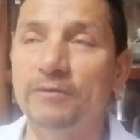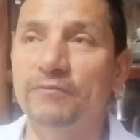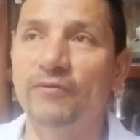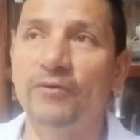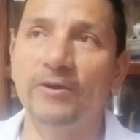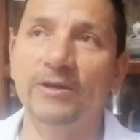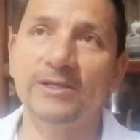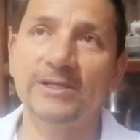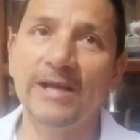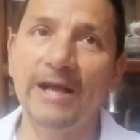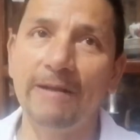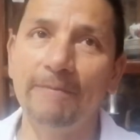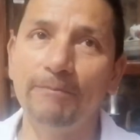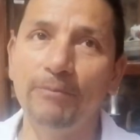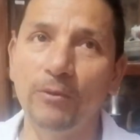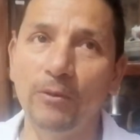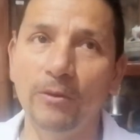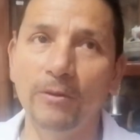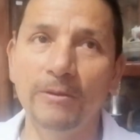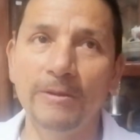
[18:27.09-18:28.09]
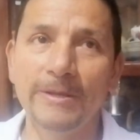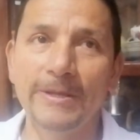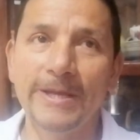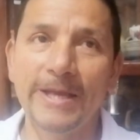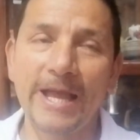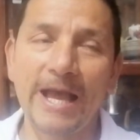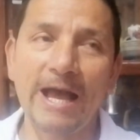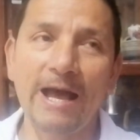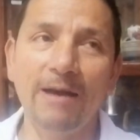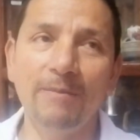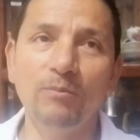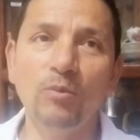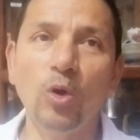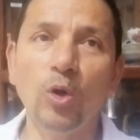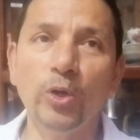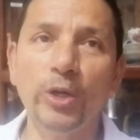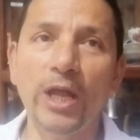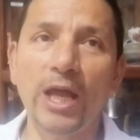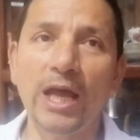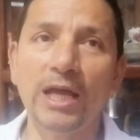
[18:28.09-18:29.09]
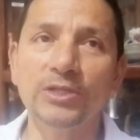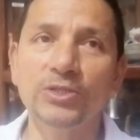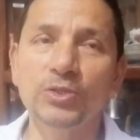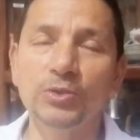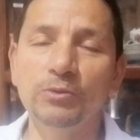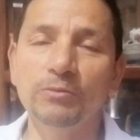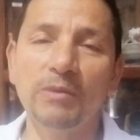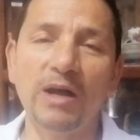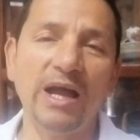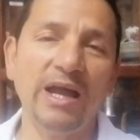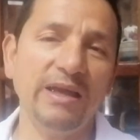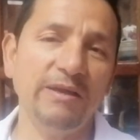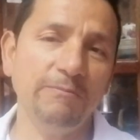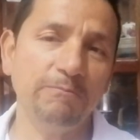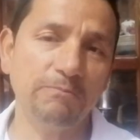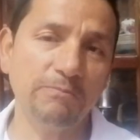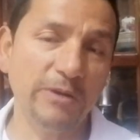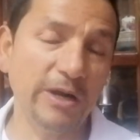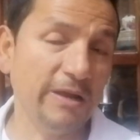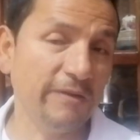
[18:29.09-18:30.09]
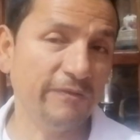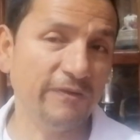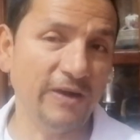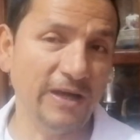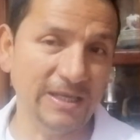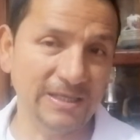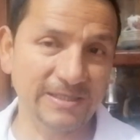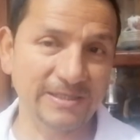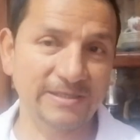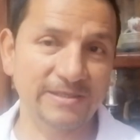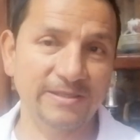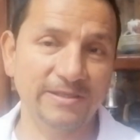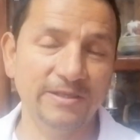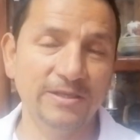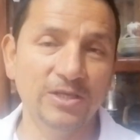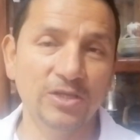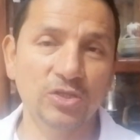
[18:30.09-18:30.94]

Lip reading: For example, I'm gonna do my breakfast.